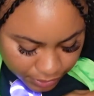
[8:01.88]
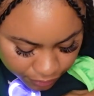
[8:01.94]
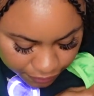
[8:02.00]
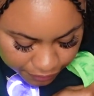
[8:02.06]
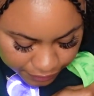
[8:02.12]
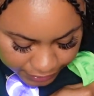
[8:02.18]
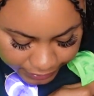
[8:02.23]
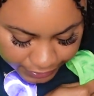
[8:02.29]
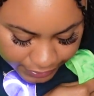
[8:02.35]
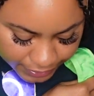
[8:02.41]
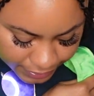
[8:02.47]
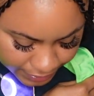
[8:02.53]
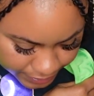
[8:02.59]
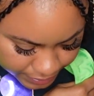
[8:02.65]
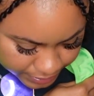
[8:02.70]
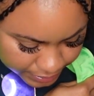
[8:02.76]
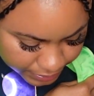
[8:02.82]
gonna fit
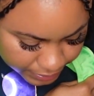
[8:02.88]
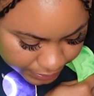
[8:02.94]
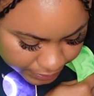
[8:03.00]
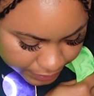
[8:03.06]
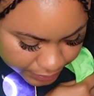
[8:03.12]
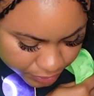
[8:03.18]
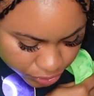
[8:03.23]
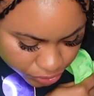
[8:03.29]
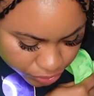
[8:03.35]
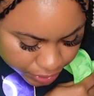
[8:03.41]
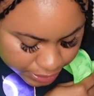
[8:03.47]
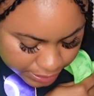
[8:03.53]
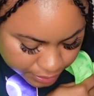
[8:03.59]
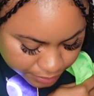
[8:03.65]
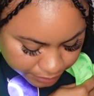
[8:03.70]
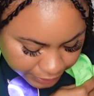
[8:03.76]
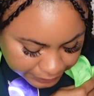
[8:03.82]
nice in this,
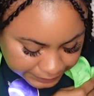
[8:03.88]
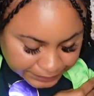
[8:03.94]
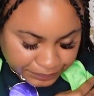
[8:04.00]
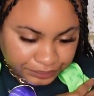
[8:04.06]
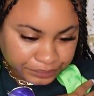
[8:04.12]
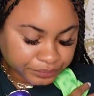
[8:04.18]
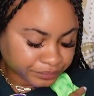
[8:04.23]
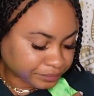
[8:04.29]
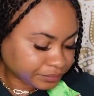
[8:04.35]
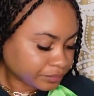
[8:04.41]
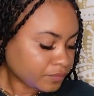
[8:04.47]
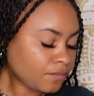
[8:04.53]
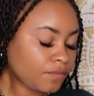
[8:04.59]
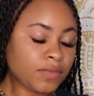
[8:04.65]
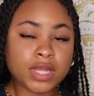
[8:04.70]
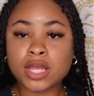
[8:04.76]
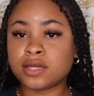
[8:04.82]
trust me.
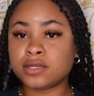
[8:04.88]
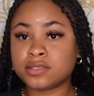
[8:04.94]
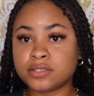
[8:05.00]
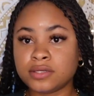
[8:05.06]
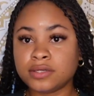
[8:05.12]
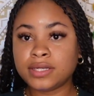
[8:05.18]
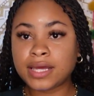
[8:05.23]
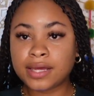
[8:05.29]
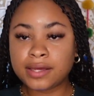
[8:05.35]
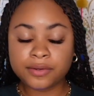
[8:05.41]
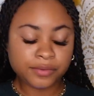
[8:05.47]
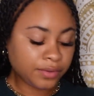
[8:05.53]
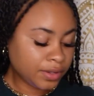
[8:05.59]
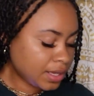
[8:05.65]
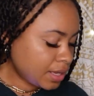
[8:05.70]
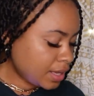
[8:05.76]
So now,